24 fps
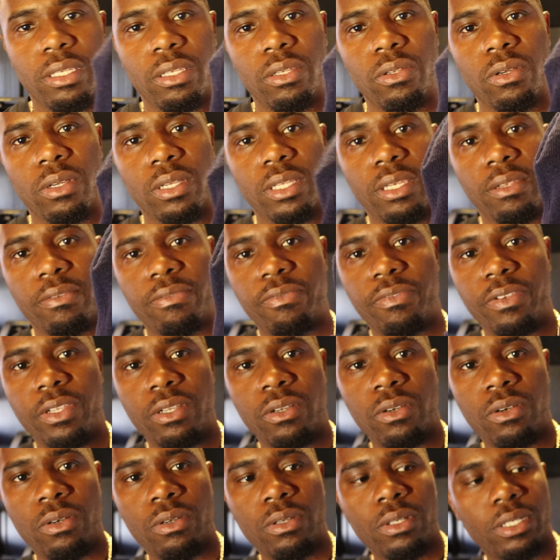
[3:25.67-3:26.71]
look and the
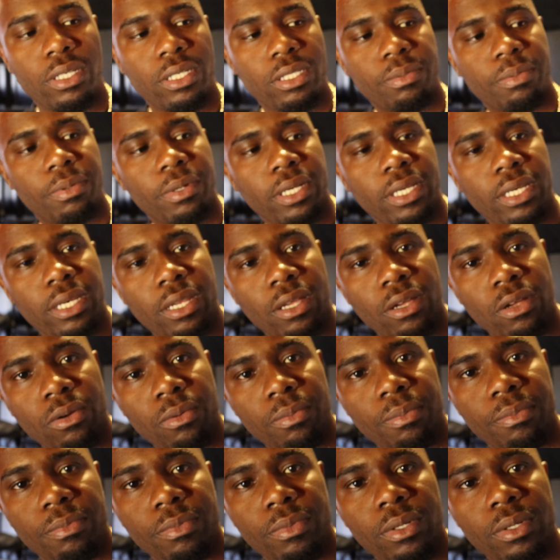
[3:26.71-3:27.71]
feel is pretty dope.